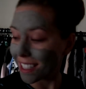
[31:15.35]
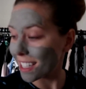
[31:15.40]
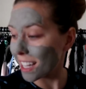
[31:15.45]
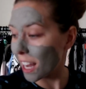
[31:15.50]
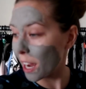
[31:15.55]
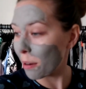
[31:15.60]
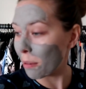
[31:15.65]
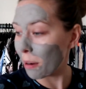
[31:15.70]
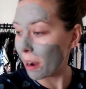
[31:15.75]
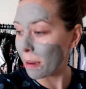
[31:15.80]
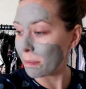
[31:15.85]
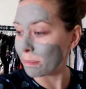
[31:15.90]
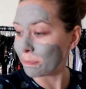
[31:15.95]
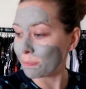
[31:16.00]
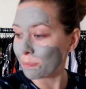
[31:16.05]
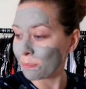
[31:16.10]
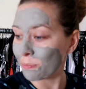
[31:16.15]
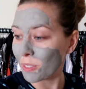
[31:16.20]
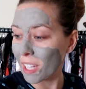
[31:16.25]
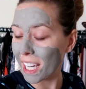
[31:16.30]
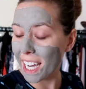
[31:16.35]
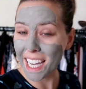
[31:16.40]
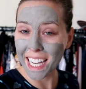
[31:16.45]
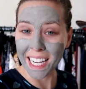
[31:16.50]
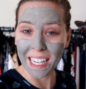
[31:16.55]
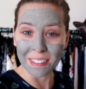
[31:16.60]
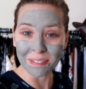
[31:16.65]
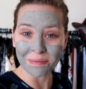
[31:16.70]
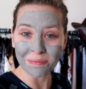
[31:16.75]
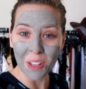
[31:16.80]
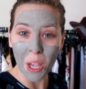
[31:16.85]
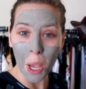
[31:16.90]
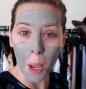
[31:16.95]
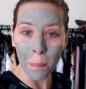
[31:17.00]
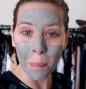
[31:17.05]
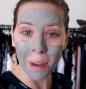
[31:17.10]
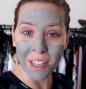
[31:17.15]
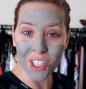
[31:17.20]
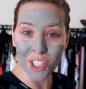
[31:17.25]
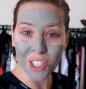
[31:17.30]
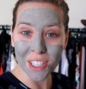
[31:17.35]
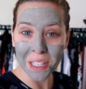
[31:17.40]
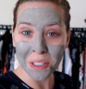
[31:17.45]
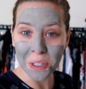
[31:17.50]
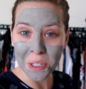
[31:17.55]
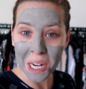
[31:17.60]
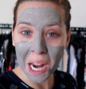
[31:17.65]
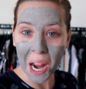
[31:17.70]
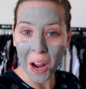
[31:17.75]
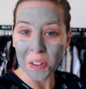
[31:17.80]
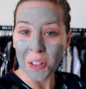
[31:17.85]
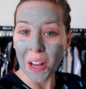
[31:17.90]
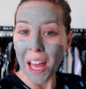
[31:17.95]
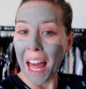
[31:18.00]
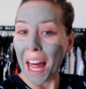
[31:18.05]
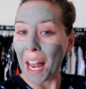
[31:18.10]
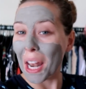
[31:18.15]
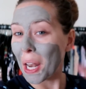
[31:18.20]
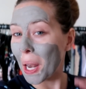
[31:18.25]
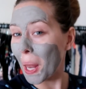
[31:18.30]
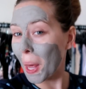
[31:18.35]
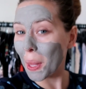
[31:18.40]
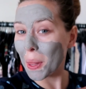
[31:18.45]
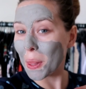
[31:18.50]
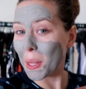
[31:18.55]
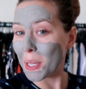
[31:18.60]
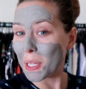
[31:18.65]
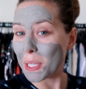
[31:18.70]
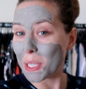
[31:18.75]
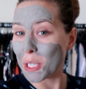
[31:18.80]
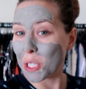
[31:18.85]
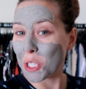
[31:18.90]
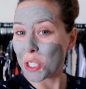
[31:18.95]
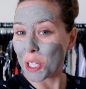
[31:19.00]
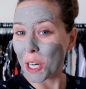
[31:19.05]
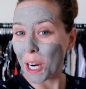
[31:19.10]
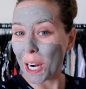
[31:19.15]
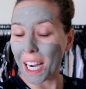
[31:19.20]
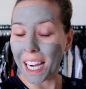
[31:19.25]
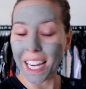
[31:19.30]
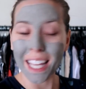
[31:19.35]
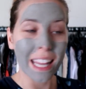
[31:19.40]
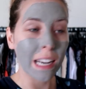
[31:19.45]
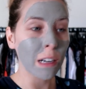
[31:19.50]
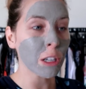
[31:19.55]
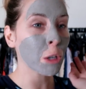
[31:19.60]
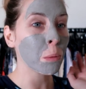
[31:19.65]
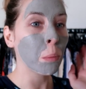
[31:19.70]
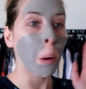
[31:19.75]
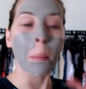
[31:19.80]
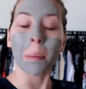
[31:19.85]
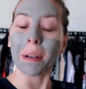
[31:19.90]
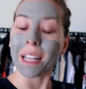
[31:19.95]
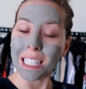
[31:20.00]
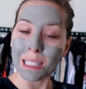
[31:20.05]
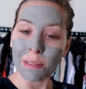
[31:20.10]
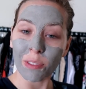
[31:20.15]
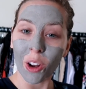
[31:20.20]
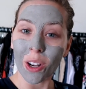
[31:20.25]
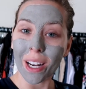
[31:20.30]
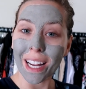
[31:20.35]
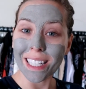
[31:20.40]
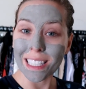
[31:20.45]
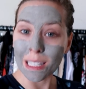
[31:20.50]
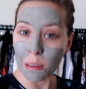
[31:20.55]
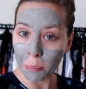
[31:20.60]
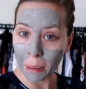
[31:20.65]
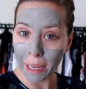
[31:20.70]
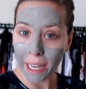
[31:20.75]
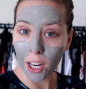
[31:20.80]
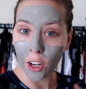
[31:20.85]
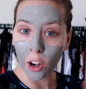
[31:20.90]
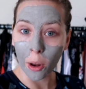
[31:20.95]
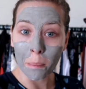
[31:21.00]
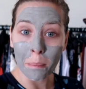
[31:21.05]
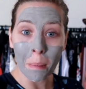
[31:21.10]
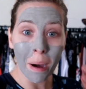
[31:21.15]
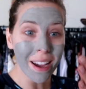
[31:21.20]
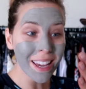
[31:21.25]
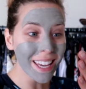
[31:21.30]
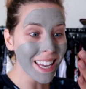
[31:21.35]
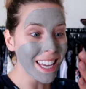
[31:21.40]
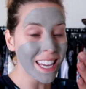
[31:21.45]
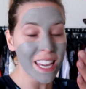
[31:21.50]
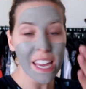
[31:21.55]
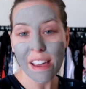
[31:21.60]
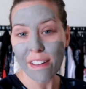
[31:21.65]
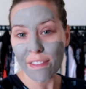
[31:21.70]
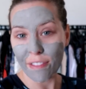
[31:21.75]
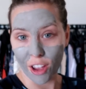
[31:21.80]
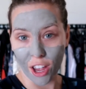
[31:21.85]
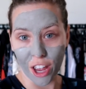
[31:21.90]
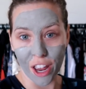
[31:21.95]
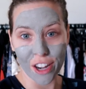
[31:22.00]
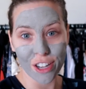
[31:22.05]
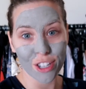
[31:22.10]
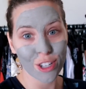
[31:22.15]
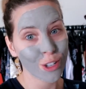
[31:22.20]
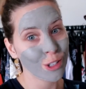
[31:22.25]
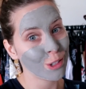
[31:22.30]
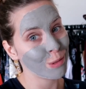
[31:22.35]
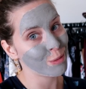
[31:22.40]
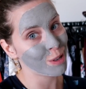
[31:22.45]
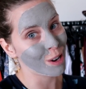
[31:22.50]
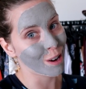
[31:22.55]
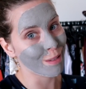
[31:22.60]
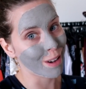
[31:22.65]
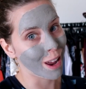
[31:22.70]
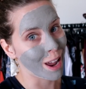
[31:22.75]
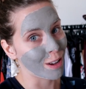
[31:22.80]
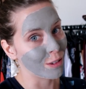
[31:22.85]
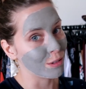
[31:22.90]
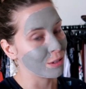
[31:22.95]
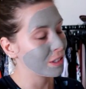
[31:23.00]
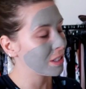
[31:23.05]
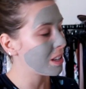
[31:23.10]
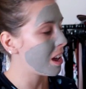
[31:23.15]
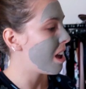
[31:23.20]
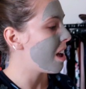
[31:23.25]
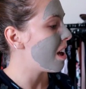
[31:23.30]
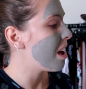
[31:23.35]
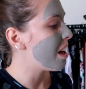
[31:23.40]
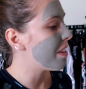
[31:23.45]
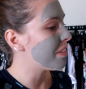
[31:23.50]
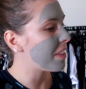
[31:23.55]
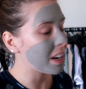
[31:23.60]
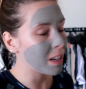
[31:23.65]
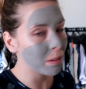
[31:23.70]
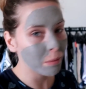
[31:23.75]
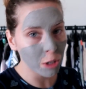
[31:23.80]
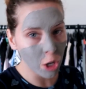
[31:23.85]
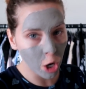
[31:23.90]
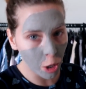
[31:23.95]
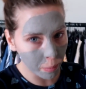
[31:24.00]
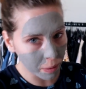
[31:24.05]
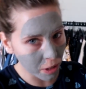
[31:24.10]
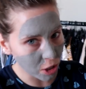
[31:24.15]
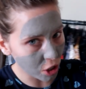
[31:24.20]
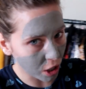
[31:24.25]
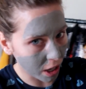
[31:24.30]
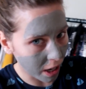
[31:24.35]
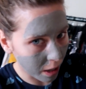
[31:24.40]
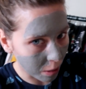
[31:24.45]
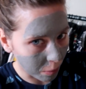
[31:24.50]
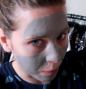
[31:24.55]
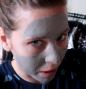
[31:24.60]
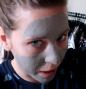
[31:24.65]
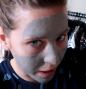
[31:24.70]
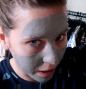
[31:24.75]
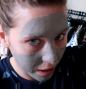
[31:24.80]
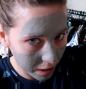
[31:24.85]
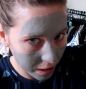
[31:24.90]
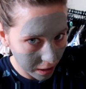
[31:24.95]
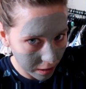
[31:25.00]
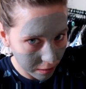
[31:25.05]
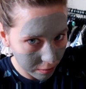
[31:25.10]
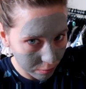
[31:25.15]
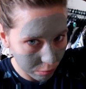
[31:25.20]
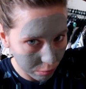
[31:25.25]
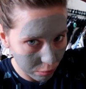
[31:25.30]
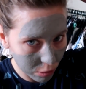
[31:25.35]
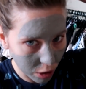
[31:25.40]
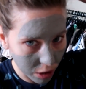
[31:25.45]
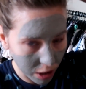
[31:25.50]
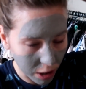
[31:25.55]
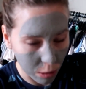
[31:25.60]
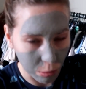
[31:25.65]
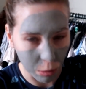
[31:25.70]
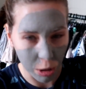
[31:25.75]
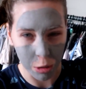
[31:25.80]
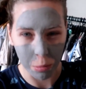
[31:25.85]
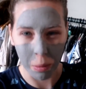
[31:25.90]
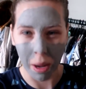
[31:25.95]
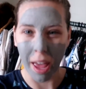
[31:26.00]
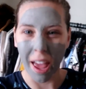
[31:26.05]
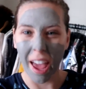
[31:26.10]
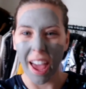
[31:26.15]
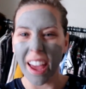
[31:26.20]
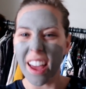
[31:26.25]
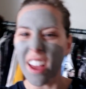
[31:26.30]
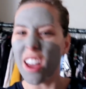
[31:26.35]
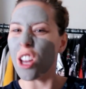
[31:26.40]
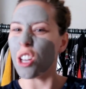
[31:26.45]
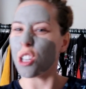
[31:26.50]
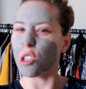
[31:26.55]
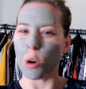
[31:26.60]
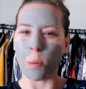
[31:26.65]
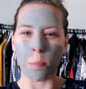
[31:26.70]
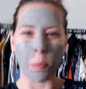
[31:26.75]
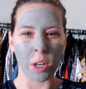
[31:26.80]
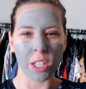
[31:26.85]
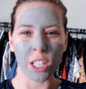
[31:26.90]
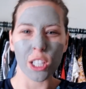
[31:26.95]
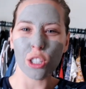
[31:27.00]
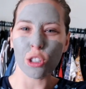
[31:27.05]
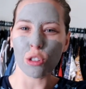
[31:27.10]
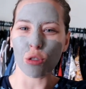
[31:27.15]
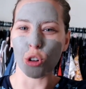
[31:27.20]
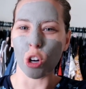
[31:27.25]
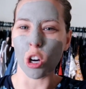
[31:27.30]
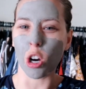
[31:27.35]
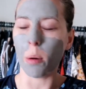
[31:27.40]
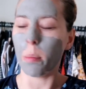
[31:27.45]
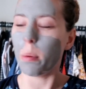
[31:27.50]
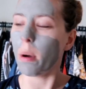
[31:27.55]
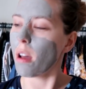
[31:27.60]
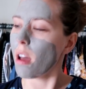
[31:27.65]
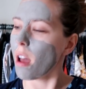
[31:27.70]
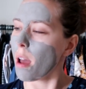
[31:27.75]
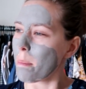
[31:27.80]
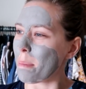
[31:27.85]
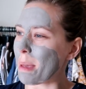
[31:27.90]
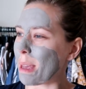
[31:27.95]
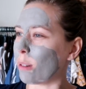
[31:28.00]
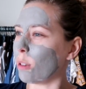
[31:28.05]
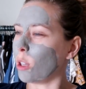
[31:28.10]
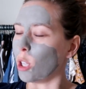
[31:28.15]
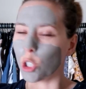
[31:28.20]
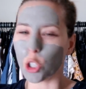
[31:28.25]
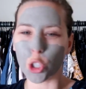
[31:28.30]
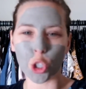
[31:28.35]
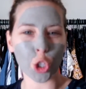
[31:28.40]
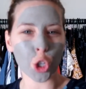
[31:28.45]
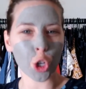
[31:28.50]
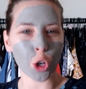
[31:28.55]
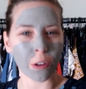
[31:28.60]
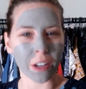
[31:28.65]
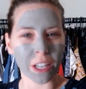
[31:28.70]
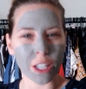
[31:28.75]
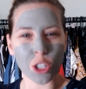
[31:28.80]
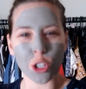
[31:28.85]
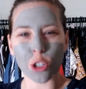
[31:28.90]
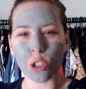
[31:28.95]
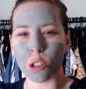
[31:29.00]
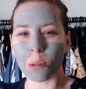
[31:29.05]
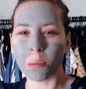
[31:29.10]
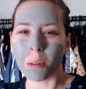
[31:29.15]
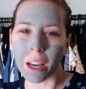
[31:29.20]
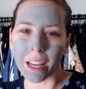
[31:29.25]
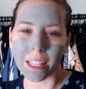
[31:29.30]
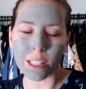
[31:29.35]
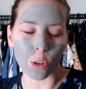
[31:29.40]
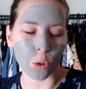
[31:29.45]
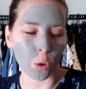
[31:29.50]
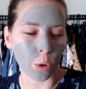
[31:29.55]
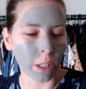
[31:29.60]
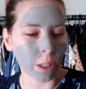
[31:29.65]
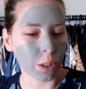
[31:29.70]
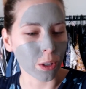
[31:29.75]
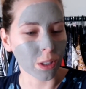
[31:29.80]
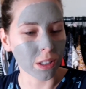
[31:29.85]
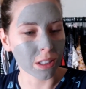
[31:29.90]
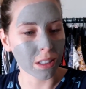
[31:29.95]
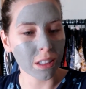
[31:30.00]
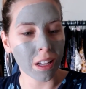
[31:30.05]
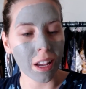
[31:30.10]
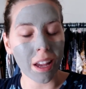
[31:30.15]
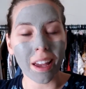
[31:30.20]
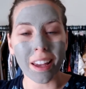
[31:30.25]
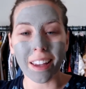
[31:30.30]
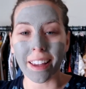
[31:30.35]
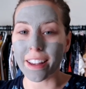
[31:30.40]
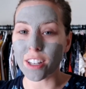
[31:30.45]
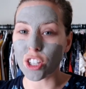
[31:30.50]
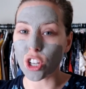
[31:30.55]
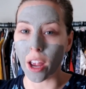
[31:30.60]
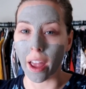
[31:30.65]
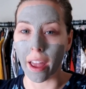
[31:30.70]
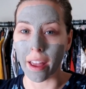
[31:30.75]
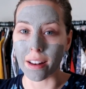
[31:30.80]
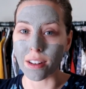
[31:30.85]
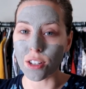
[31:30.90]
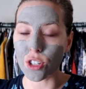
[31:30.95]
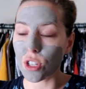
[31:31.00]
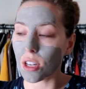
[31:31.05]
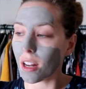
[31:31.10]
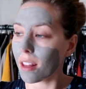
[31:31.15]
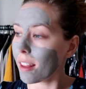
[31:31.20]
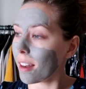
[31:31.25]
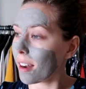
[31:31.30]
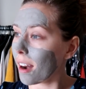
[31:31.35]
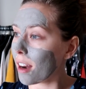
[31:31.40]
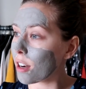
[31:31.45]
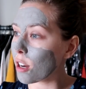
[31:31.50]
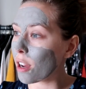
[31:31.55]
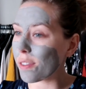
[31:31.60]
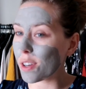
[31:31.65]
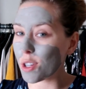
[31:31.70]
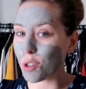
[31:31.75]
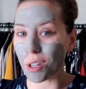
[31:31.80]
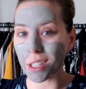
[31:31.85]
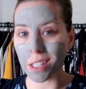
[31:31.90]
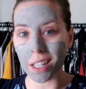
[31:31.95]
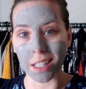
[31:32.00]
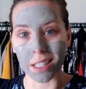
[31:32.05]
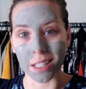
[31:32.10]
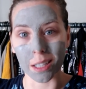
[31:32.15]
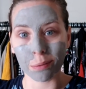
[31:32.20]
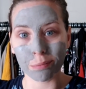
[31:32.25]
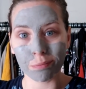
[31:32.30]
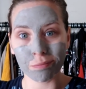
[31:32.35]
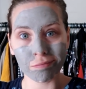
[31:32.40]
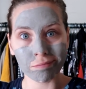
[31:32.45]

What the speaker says: So yeah, might just settle down, let this dry, then I'm gonna pop an exfoliating peel on, might even do some gel nails, then I'm gonna hop in the shower, don't need to wash my hair, do a body scrub, be all luxurious, use some nice oils, get changed, and then head over to Chris's.